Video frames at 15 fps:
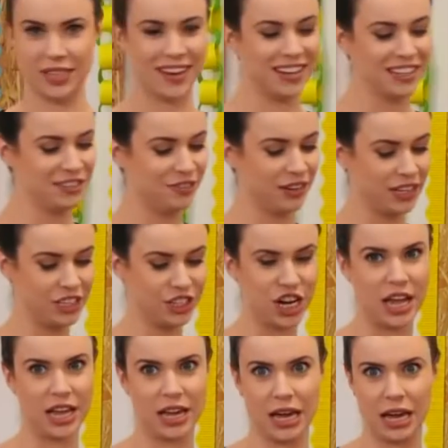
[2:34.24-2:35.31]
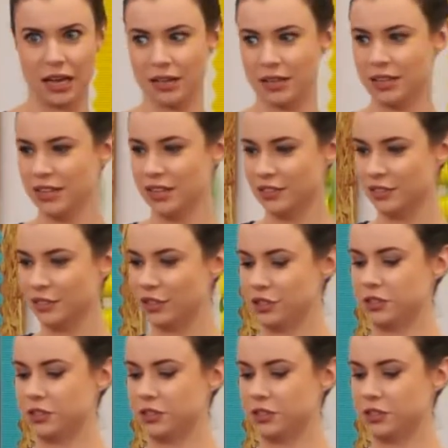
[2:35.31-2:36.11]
It's kind of like Jenga. So